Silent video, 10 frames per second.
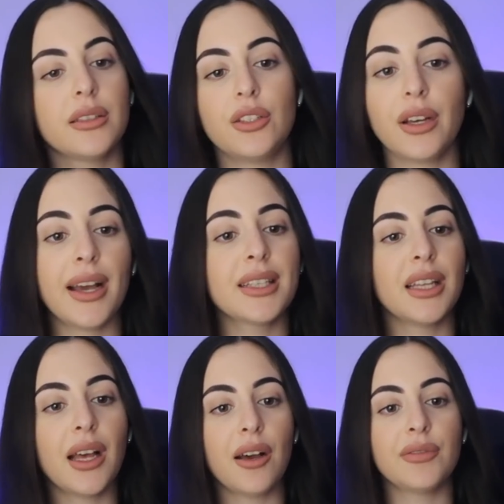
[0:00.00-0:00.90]
since you guys
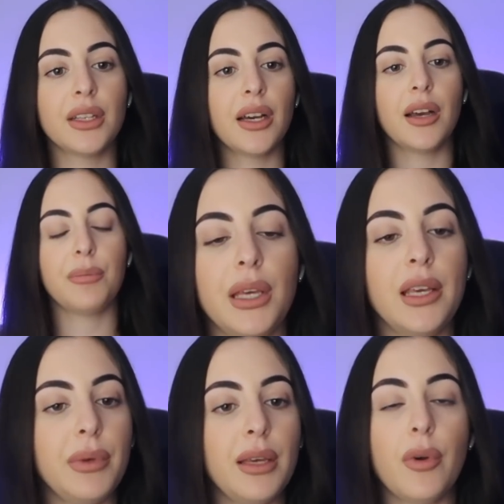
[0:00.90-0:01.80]
love the
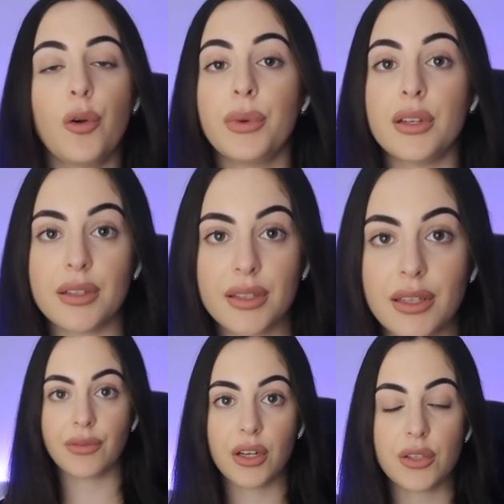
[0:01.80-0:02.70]
PB moments,
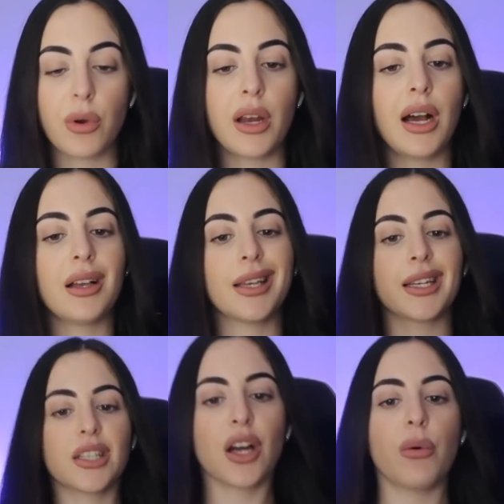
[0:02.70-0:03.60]
the first one, I was
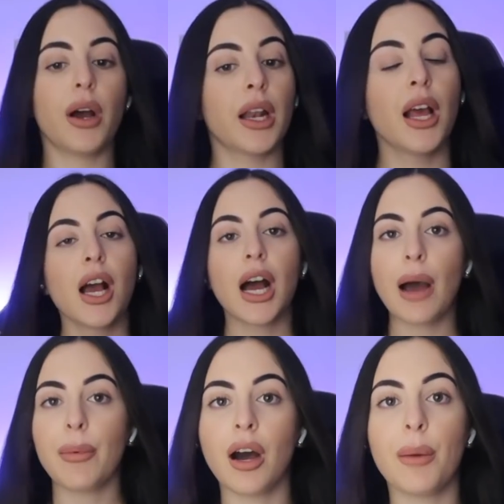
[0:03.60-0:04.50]
like, you know what?
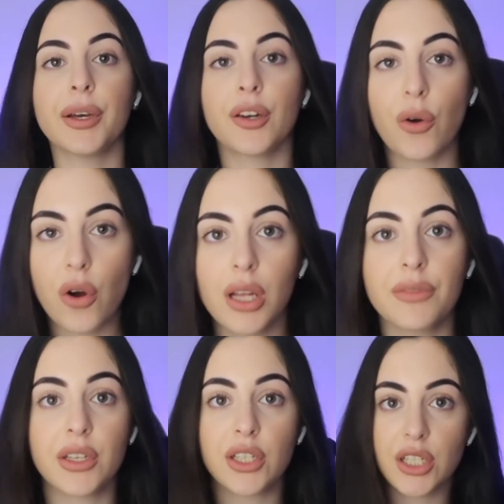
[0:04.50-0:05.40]
I'ma hop on all
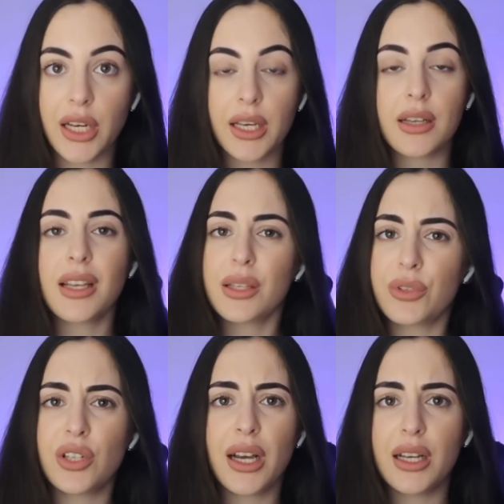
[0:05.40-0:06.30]
of this shit because that's
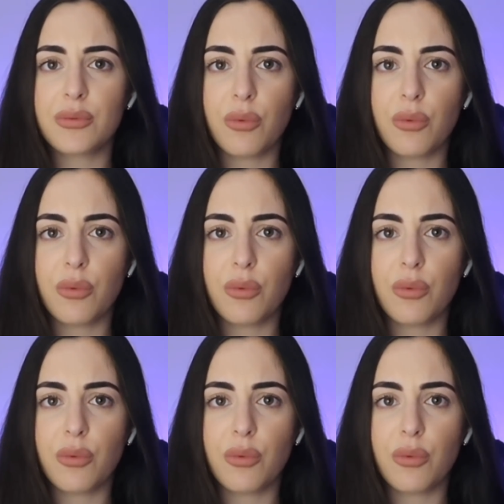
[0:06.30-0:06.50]
what you guys